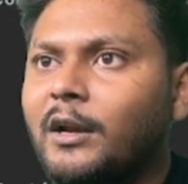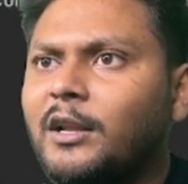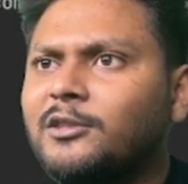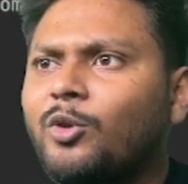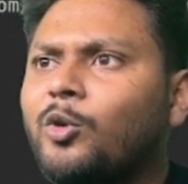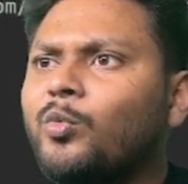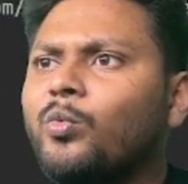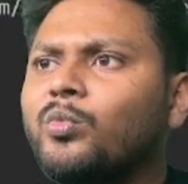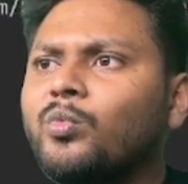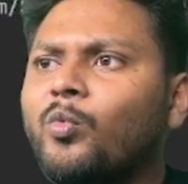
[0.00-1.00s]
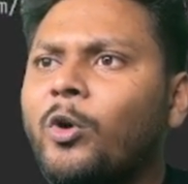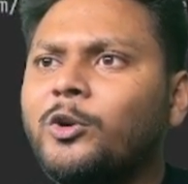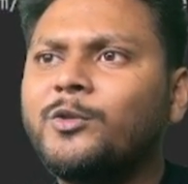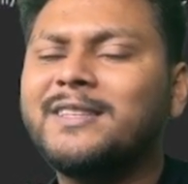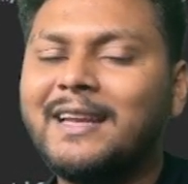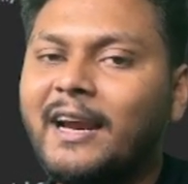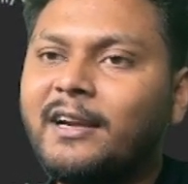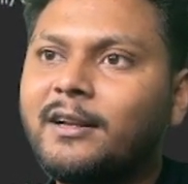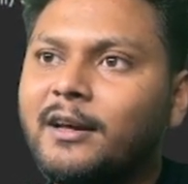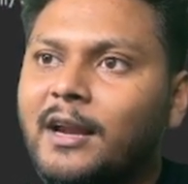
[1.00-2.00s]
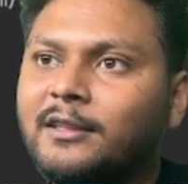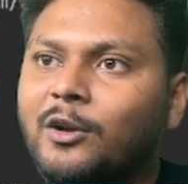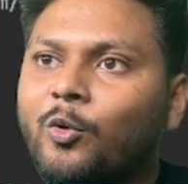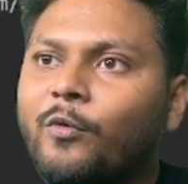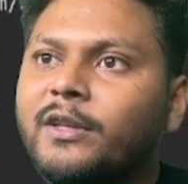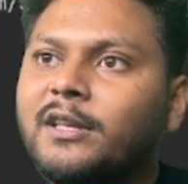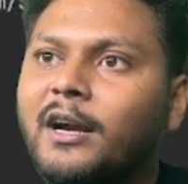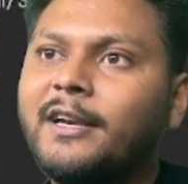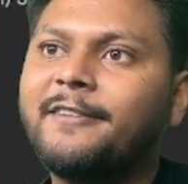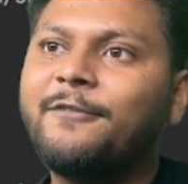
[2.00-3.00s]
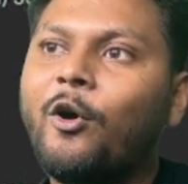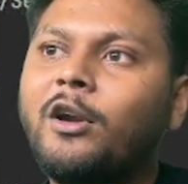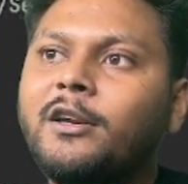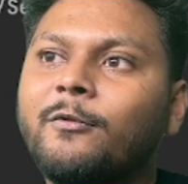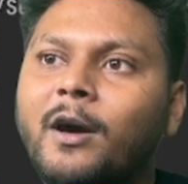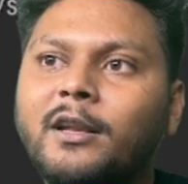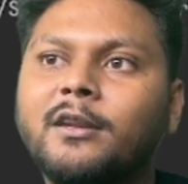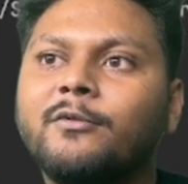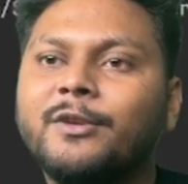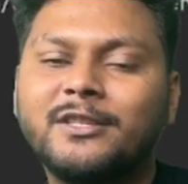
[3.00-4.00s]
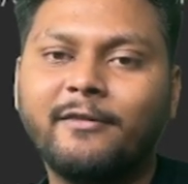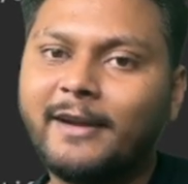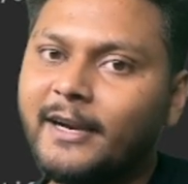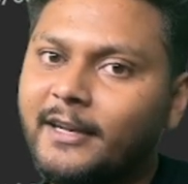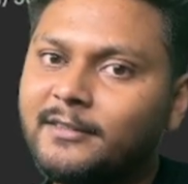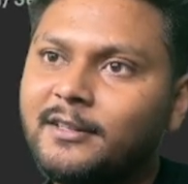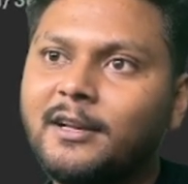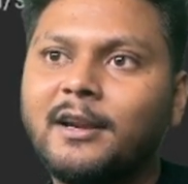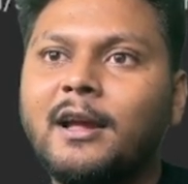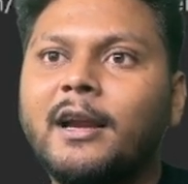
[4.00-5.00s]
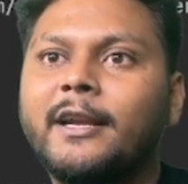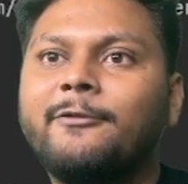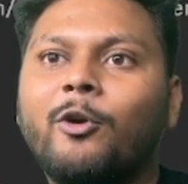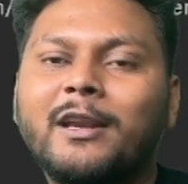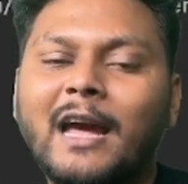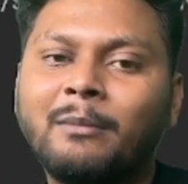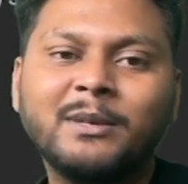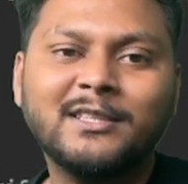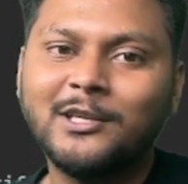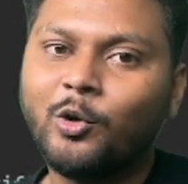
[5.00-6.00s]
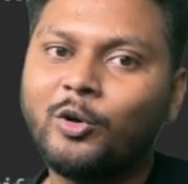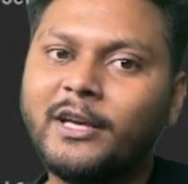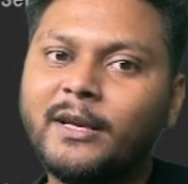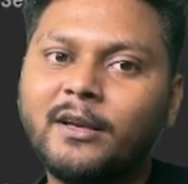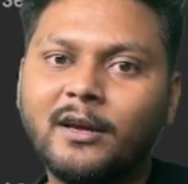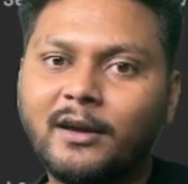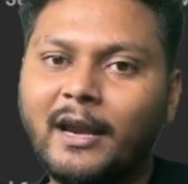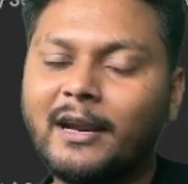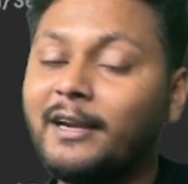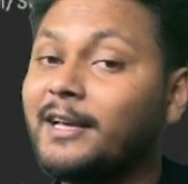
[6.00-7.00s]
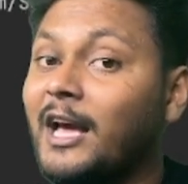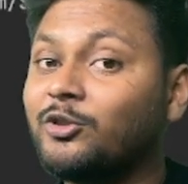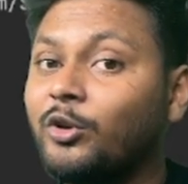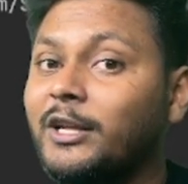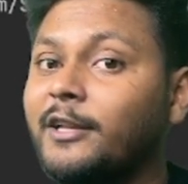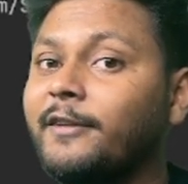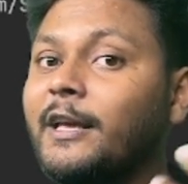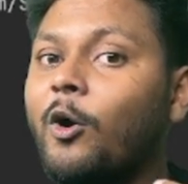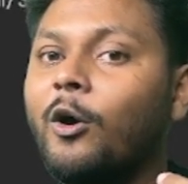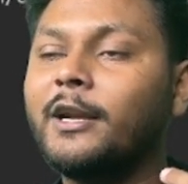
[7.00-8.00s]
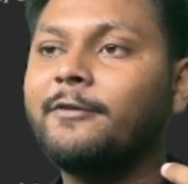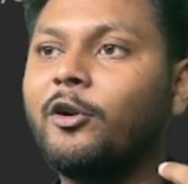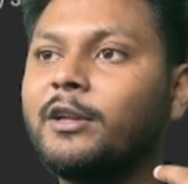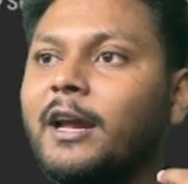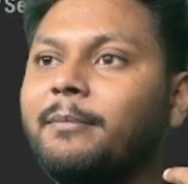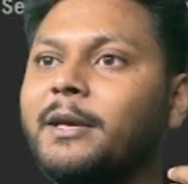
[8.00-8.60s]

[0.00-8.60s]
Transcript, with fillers: does not want to select, rather go with a default one, whichever it is. Default can be COD, right? Cash on delivery or default can